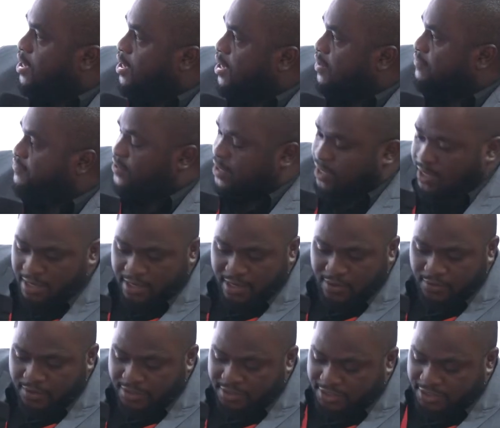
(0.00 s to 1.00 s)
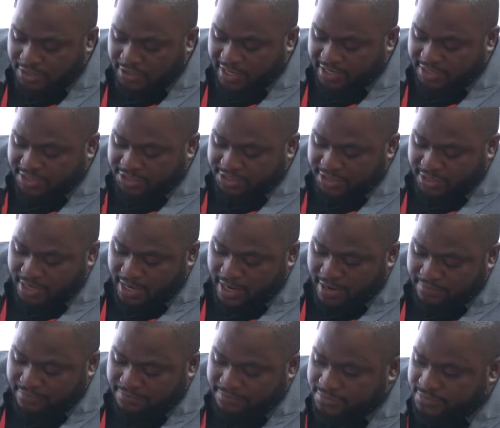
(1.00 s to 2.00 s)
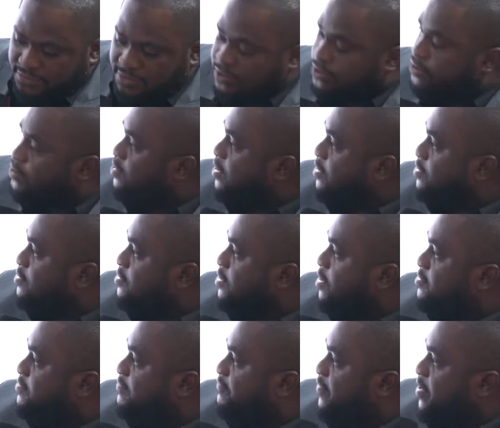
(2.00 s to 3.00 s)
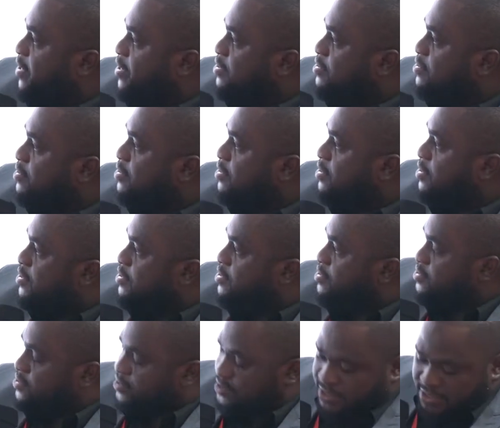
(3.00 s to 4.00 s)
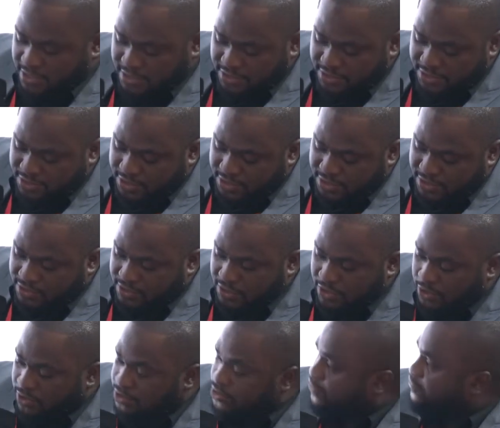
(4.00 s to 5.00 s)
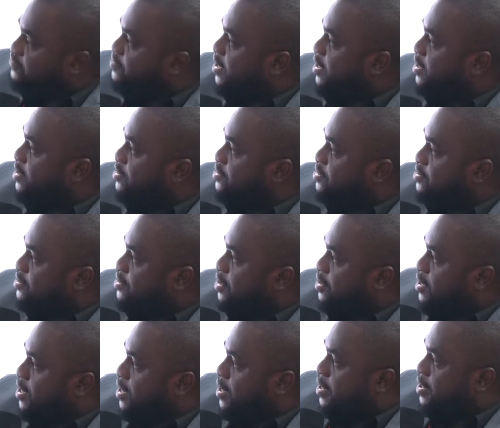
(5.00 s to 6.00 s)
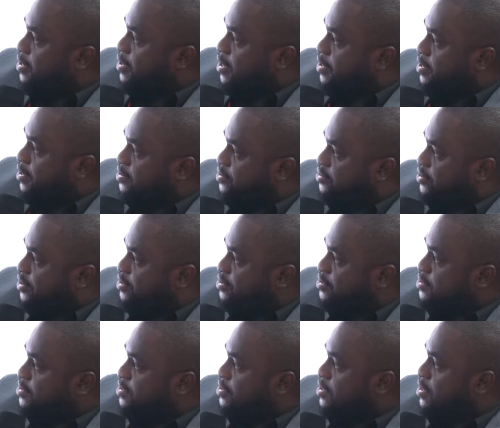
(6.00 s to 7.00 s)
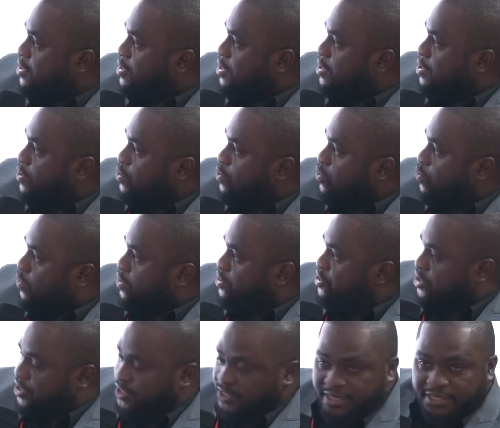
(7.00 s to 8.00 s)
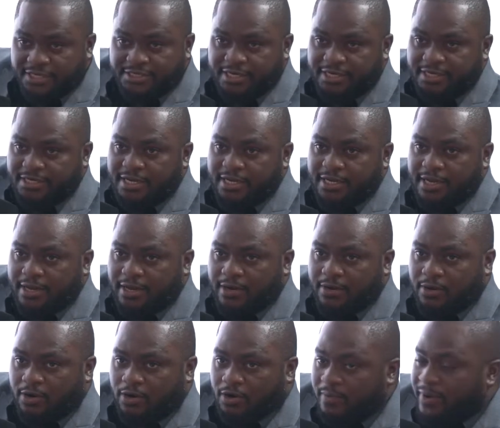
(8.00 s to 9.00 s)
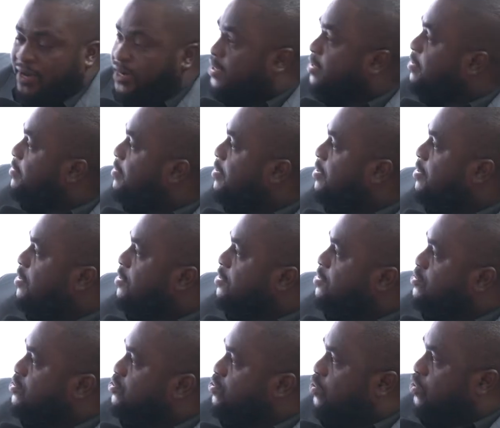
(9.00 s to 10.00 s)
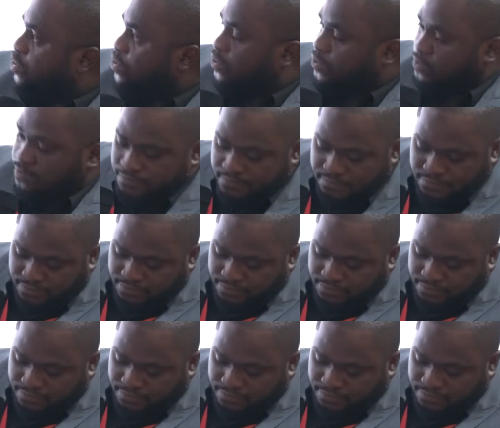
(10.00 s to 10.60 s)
after World Trade Organization conducted a survey, they say there's a lot of challenges in a trade, which hinder trade globally. So